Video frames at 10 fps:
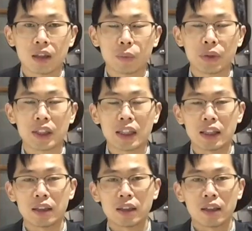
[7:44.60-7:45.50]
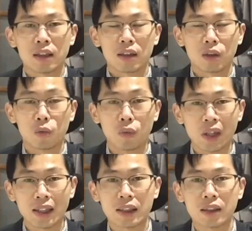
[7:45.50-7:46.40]
We said the
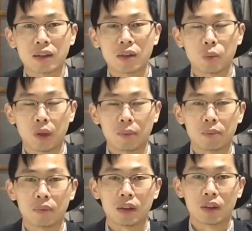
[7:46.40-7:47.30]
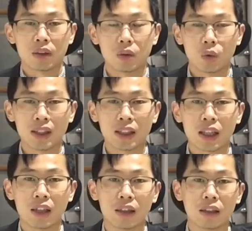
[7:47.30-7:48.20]
red, when the red
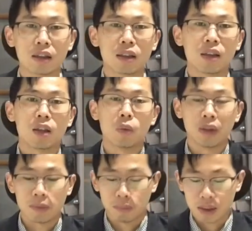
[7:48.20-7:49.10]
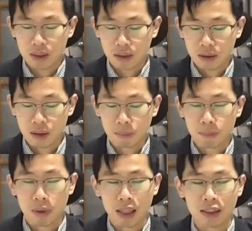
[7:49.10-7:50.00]
color, when it meets the
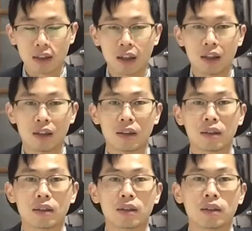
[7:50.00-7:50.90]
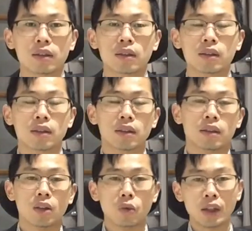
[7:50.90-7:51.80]
black color,
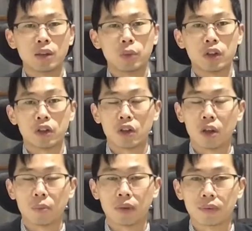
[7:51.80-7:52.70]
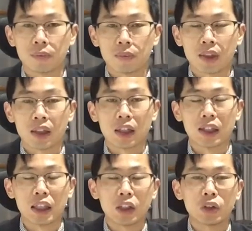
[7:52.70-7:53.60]
the red will stop.
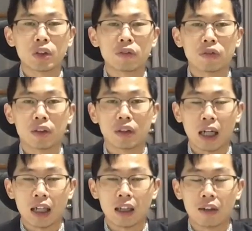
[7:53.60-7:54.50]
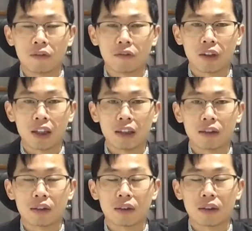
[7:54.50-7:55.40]
It's actually from 5
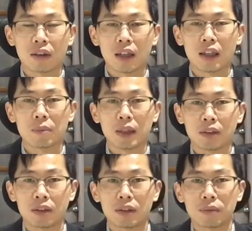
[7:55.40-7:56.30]
elements.